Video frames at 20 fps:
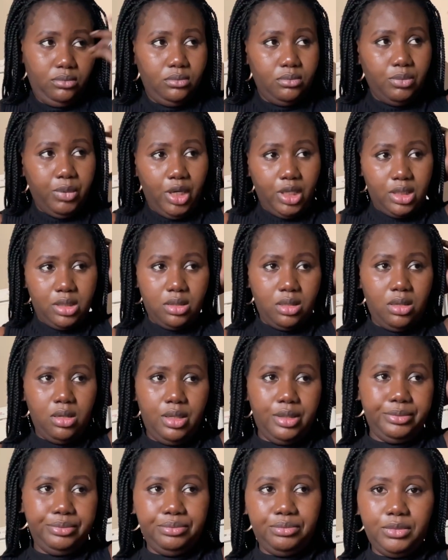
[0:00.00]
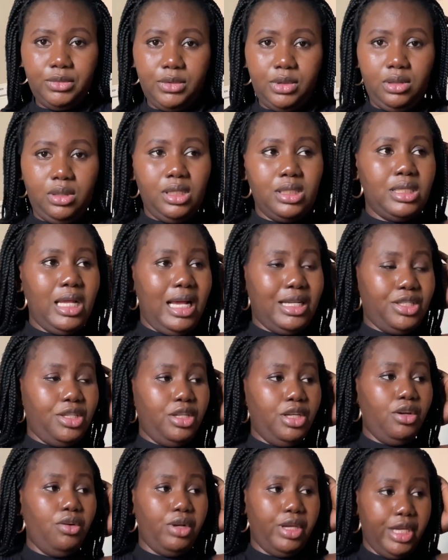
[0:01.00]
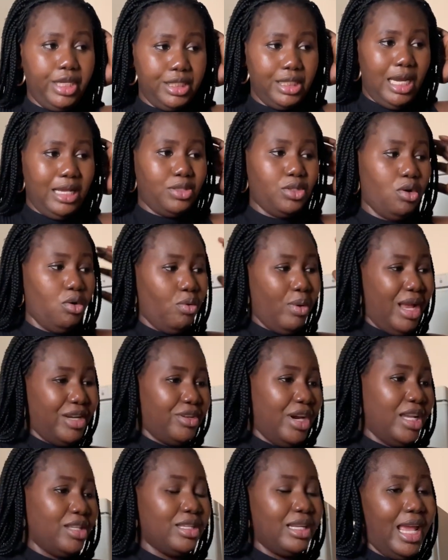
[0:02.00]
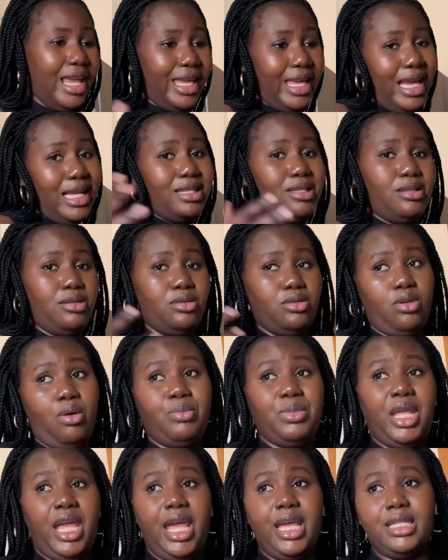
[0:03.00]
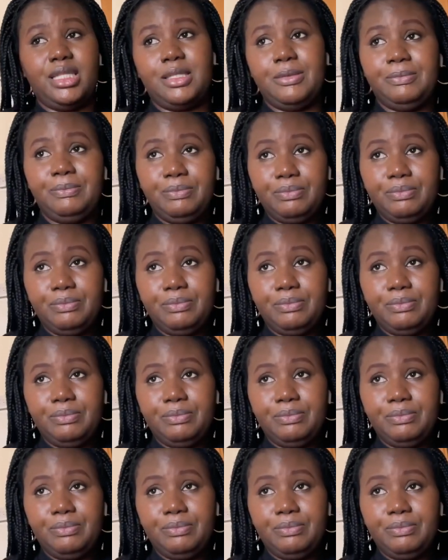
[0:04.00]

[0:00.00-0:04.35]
But it's actually okay, Sha. So we are trying to like get some things